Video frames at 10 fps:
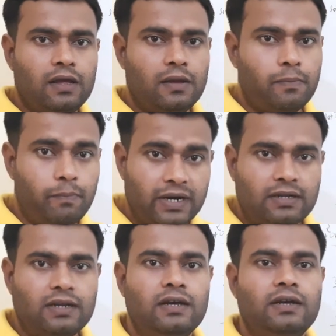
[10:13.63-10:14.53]

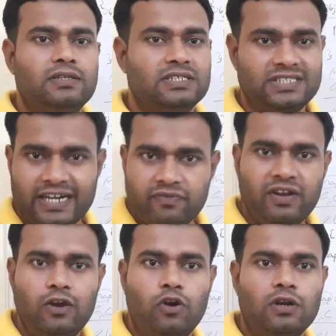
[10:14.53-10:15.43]
but the set
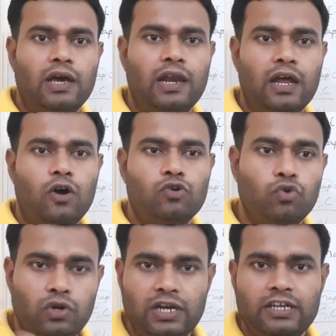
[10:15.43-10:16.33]
will not allow
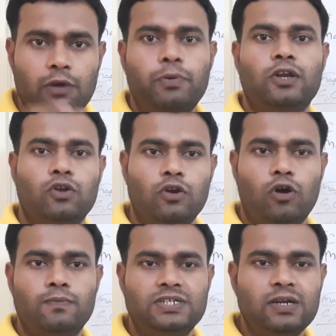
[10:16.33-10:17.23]
to delete that particular
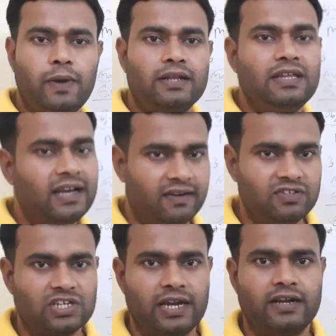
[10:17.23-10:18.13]
object by the
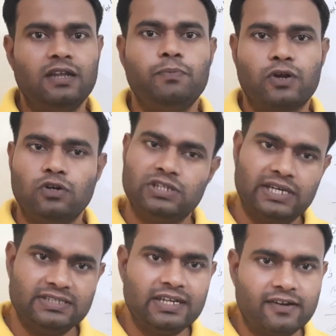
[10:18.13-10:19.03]
garbage collector because it
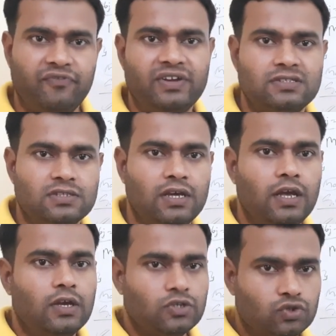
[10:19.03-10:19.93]
has a reference.
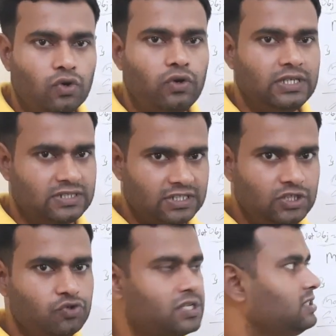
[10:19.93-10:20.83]
So in such
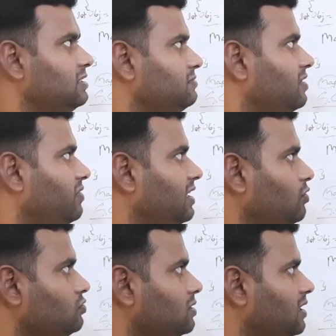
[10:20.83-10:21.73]
use cases, we will
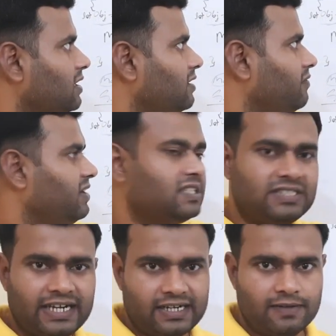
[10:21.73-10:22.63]
use
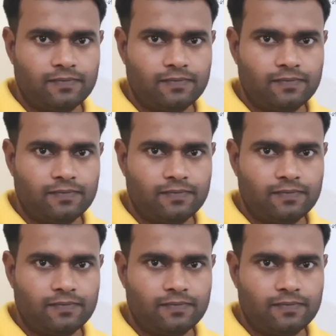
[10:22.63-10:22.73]
WeakSet.